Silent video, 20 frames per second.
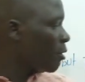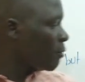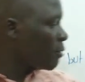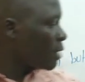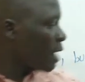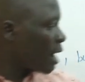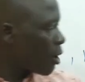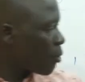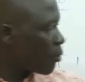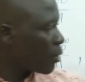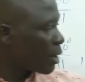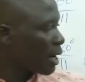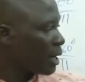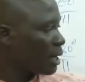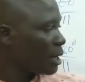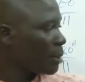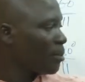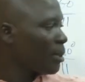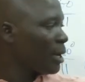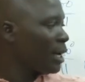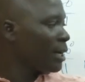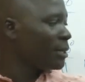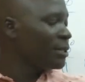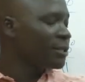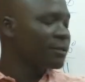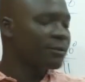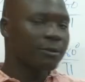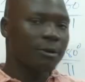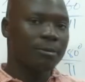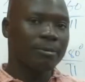of how we can apply
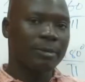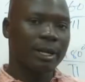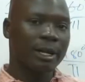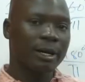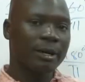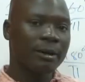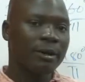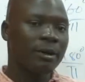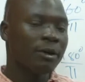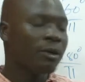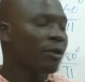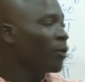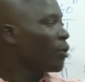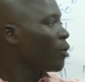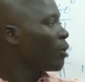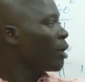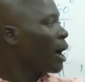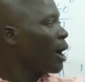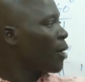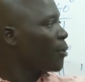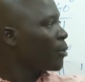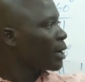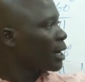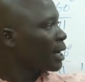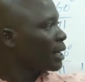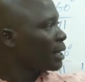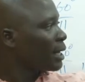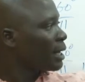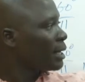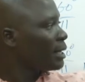this formula, or how we
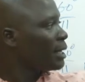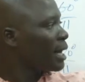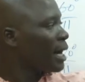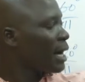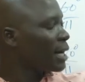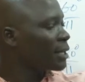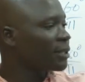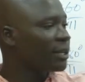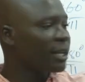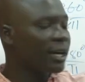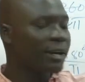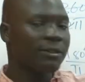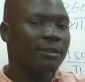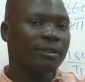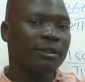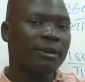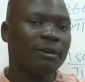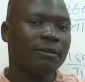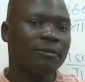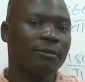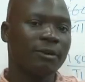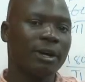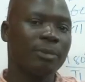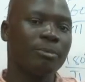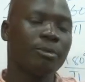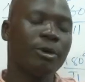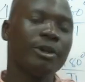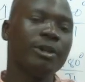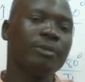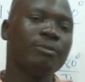can get the arc length for a
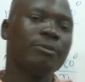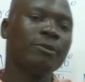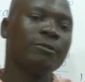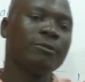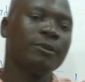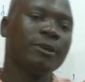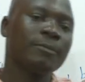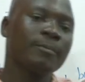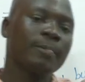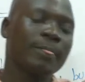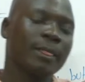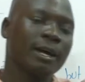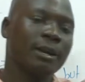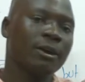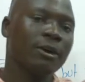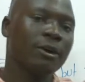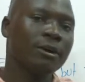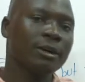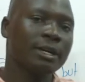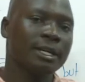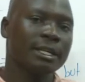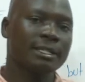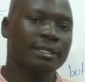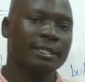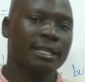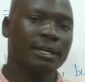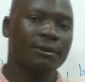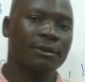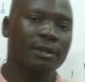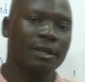body moving along a
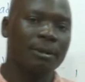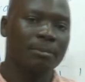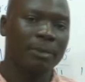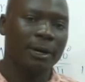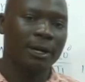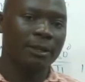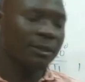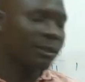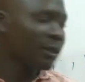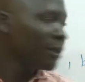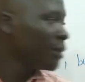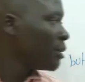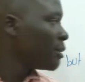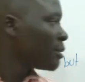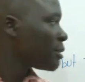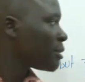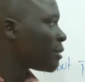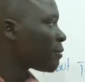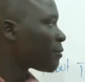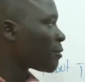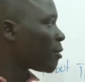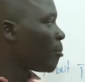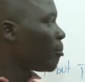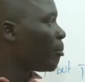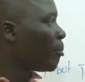circular path, say from